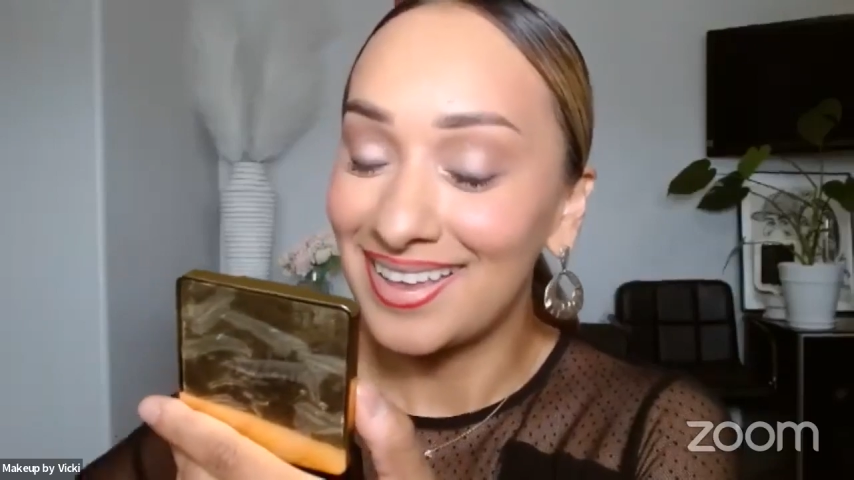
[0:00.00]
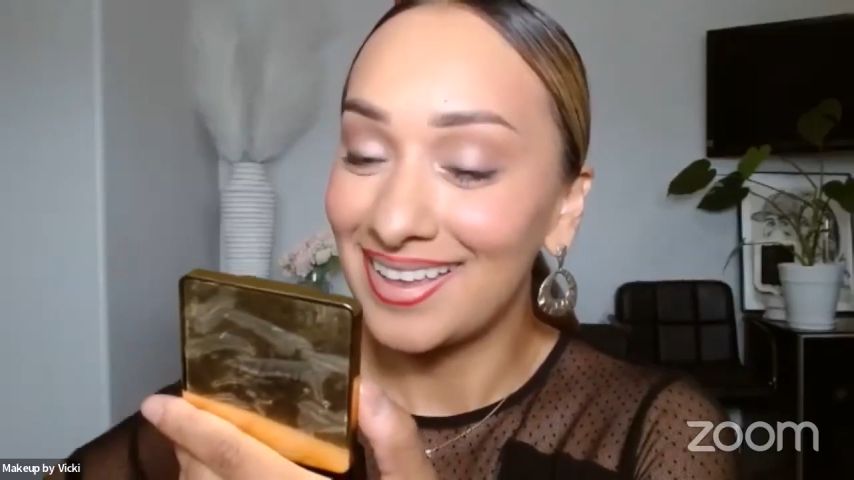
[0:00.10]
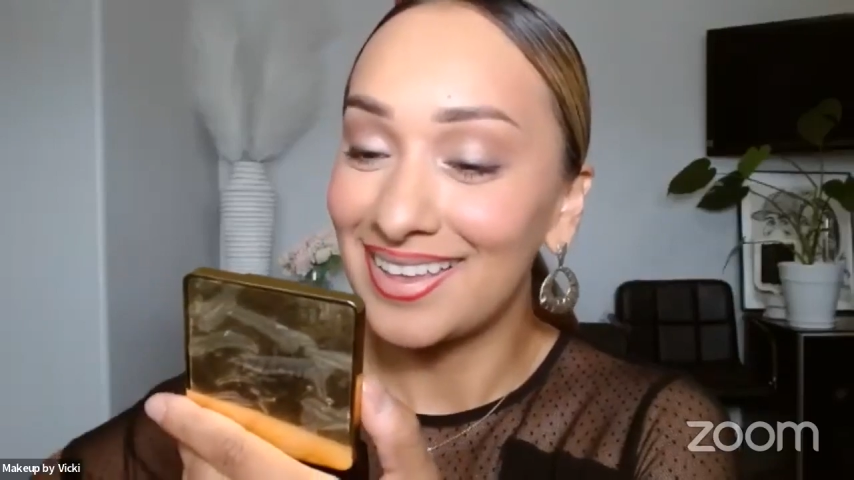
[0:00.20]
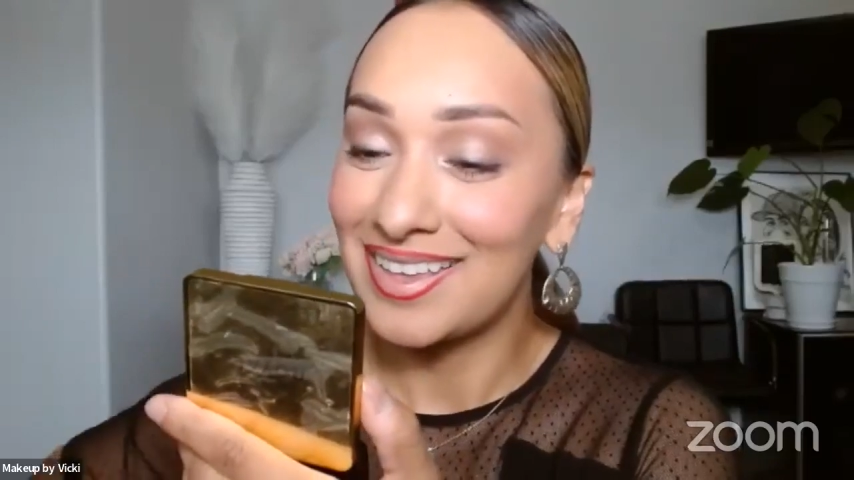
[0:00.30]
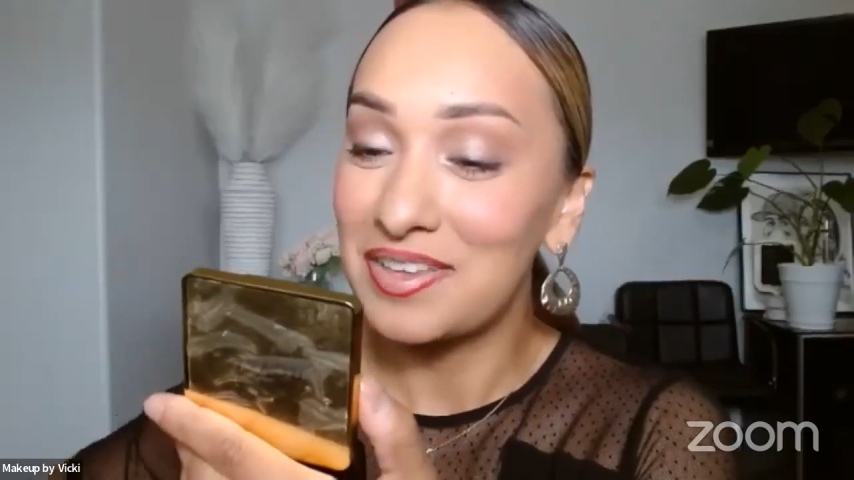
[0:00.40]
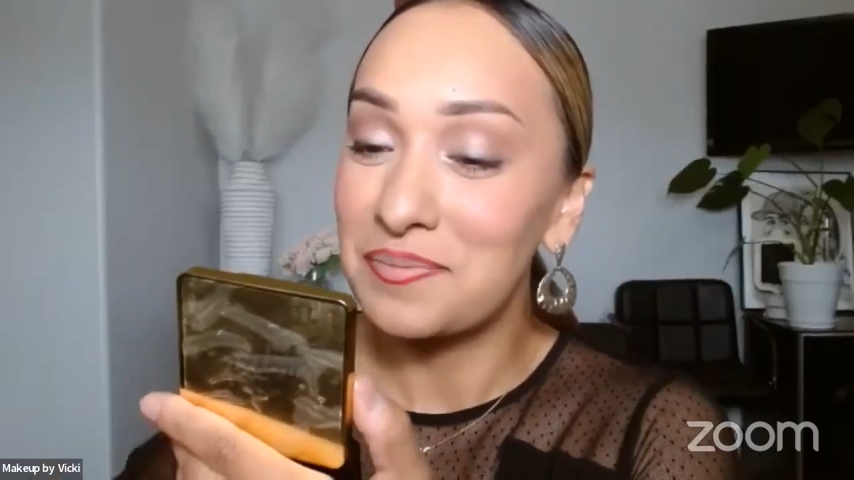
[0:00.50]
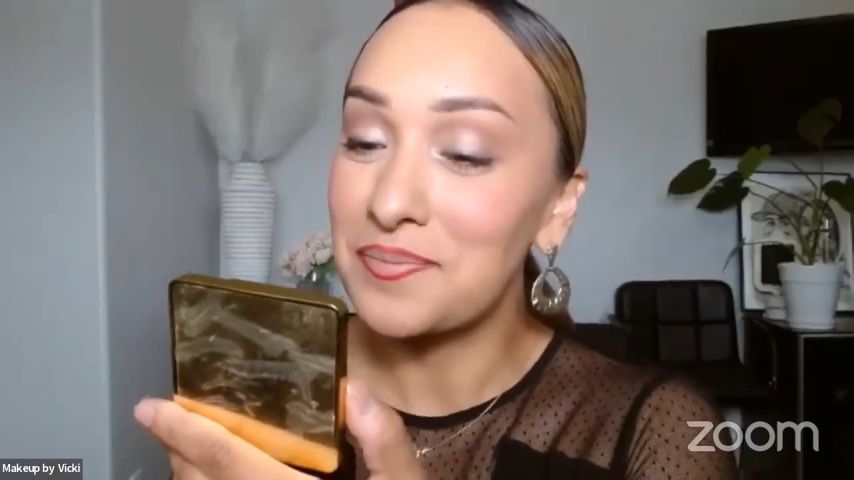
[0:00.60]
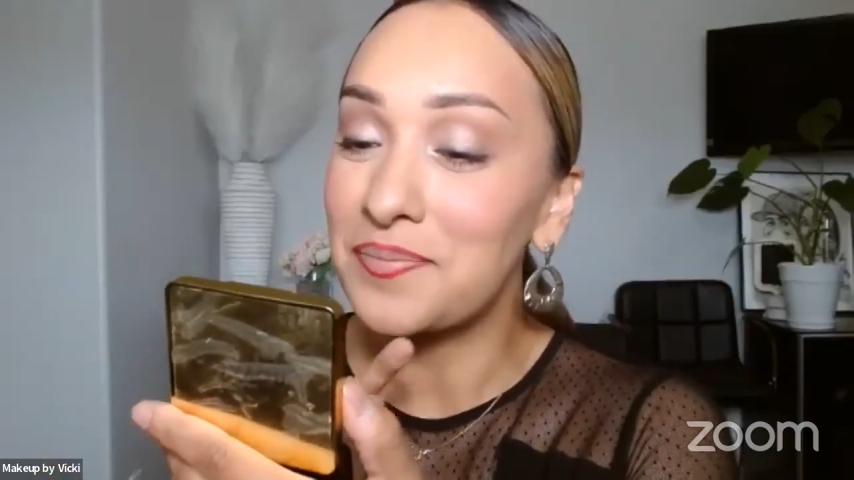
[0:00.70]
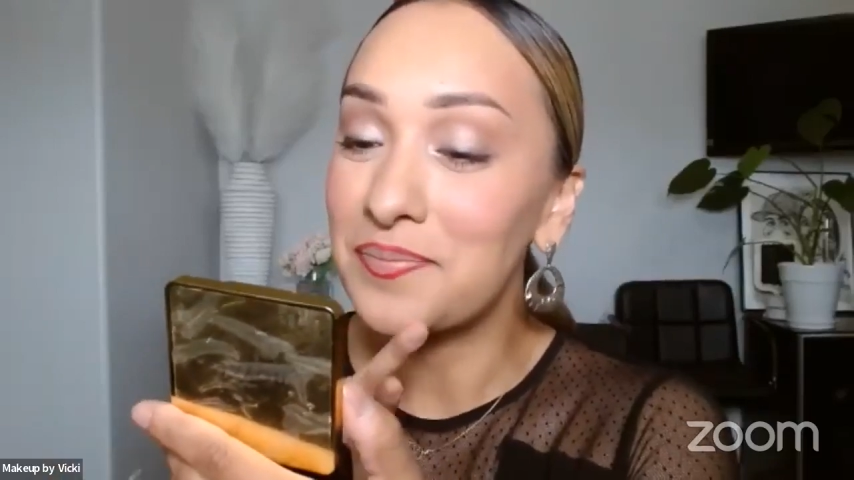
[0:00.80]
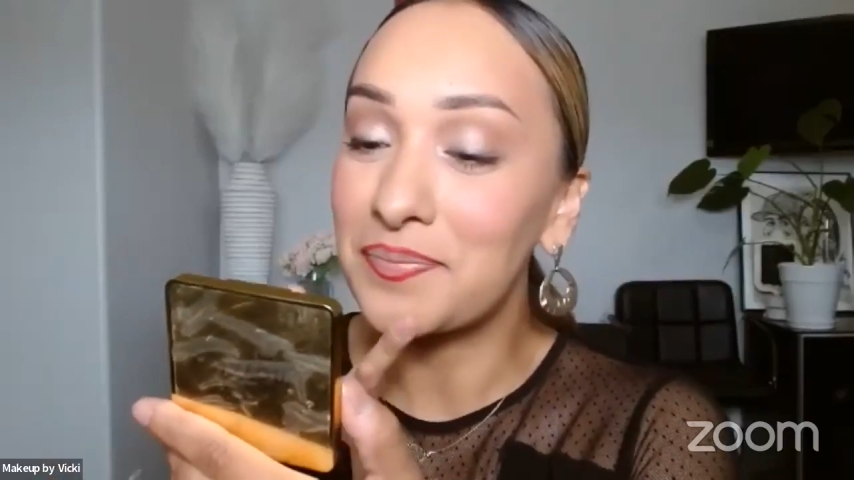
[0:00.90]
But I have
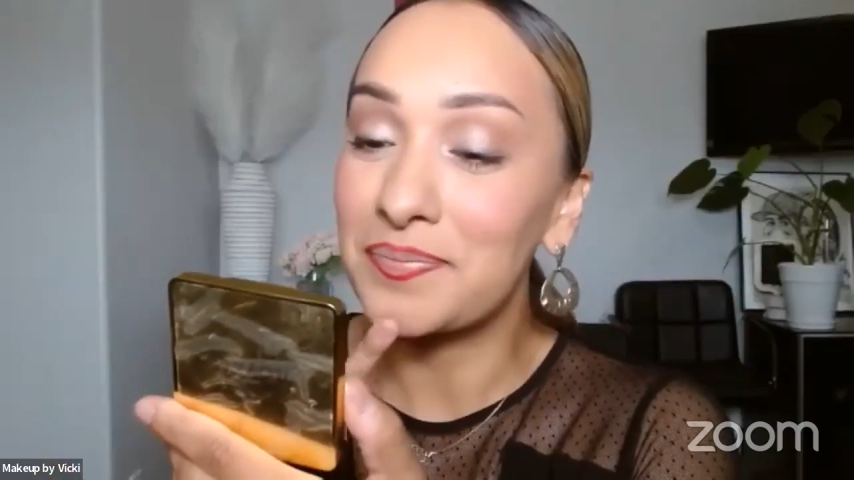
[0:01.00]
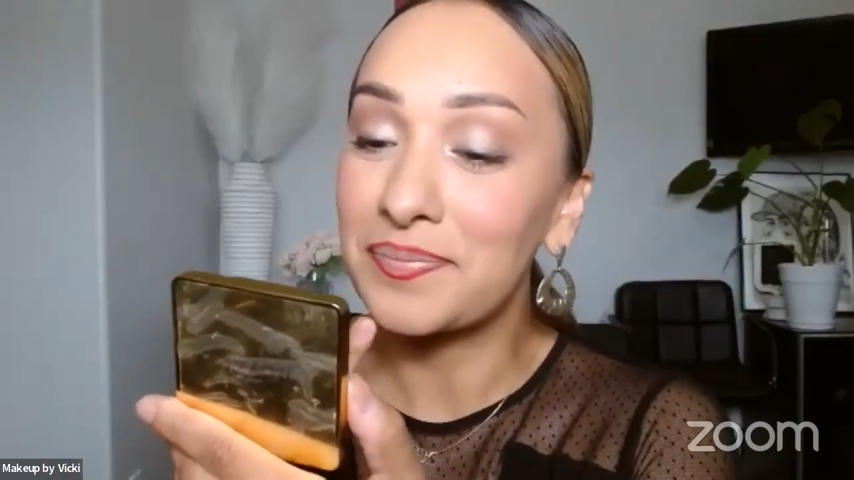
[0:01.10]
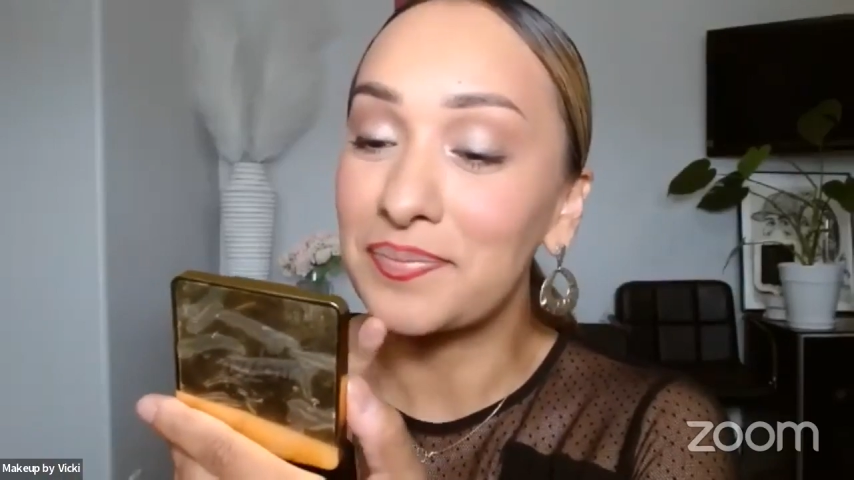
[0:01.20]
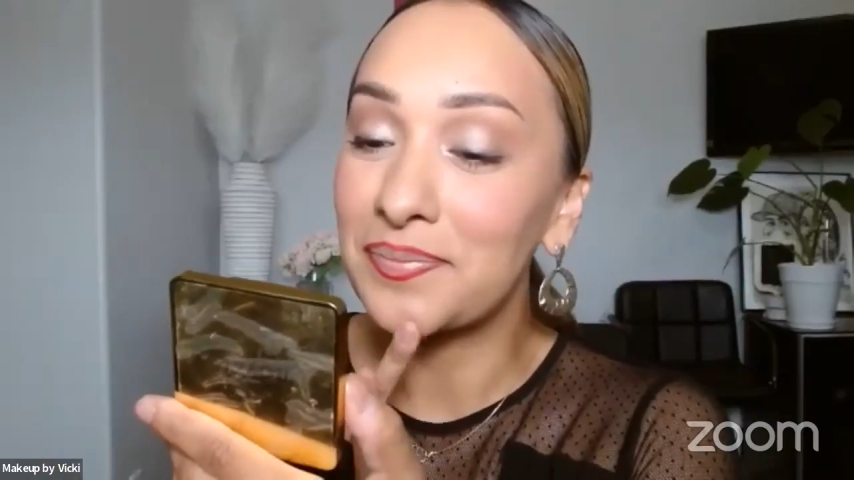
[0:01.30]
one for you.